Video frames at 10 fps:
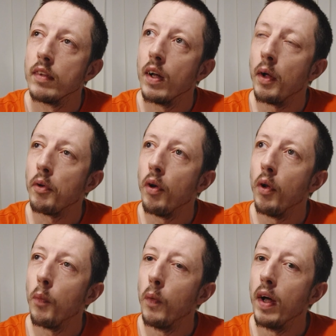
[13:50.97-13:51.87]
I don't
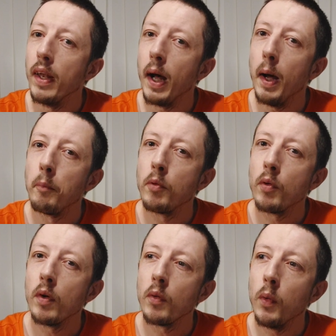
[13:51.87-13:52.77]
know the word, I'm
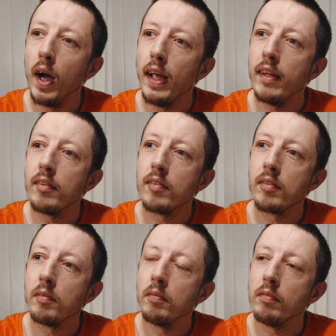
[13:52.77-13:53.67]

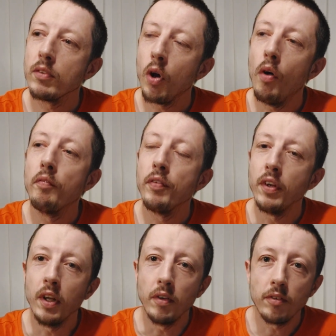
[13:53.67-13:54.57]
quite
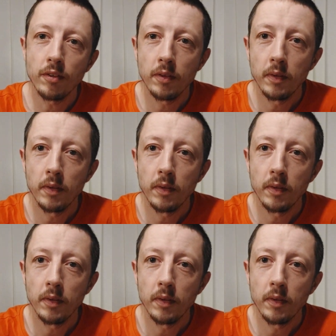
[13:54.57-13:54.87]
confident